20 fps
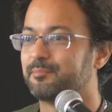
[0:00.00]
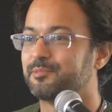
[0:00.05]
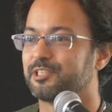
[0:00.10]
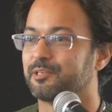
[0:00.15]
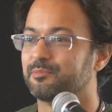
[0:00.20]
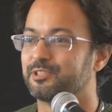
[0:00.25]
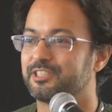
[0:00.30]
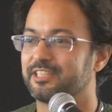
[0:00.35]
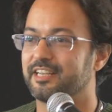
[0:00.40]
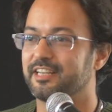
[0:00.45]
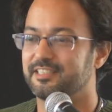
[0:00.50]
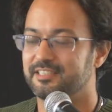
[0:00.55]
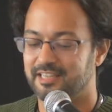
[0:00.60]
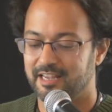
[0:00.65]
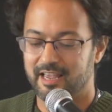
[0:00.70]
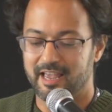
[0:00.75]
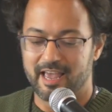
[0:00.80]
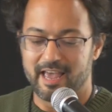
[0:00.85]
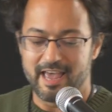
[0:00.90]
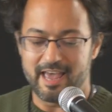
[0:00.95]
Someone says,
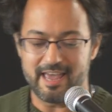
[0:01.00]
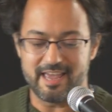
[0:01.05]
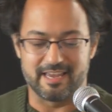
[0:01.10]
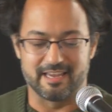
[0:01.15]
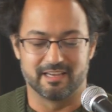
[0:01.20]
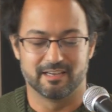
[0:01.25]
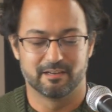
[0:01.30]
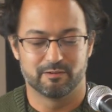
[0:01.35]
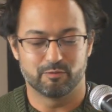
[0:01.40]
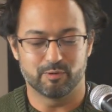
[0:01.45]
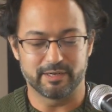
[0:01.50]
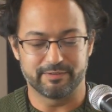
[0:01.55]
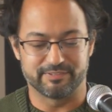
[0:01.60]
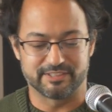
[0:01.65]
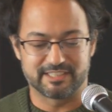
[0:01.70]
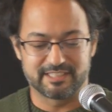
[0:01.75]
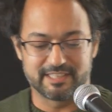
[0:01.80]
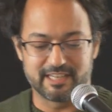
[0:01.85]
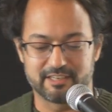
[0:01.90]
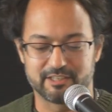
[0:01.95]
hey, what if
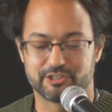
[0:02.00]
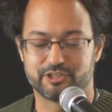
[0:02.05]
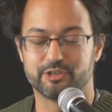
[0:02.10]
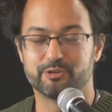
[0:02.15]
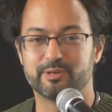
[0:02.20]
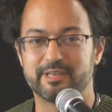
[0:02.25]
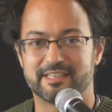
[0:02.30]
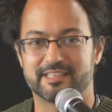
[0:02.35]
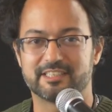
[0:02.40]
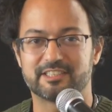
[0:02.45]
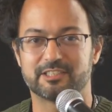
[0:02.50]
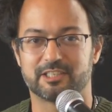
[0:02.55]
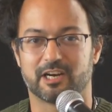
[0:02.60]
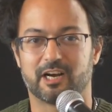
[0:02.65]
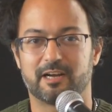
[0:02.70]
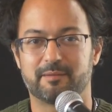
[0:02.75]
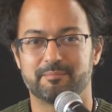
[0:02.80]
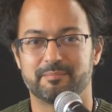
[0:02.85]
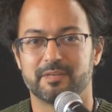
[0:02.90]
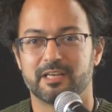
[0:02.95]
instead of doing this
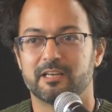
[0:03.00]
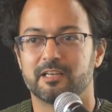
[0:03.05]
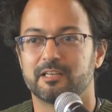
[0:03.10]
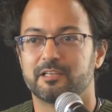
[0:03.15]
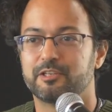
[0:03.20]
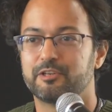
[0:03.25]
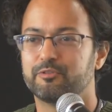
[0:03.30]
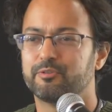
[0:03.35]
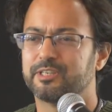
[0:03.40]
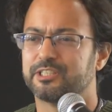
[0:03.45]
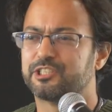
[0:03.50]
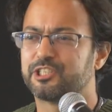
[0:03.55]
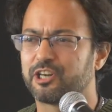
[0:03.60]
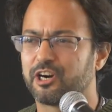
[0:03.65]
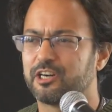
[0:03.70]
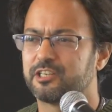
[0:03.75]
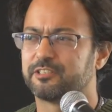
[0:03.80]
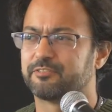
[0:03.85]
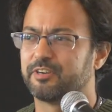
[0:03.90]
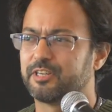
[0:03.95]
job, you were in
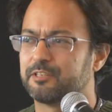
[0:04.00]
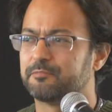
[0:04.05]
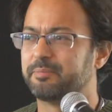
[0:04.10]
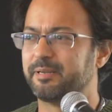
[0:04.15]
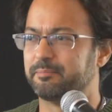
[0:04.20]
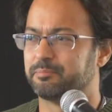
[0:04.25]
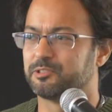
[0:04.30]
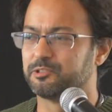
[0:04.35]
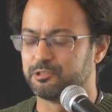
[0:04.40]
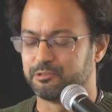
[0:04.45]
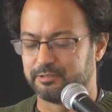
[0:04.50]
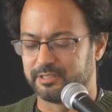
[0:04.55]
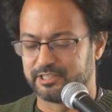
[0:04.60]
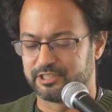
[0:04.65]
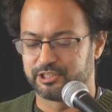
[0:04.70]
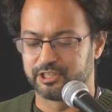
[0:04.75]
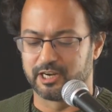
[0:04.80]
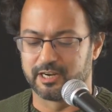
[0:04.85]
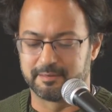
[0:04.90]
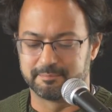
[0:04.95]
charge of other people doing
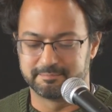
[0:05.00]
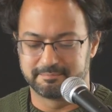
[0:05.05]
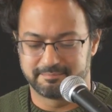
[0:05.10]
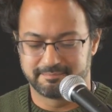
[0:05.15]
this job?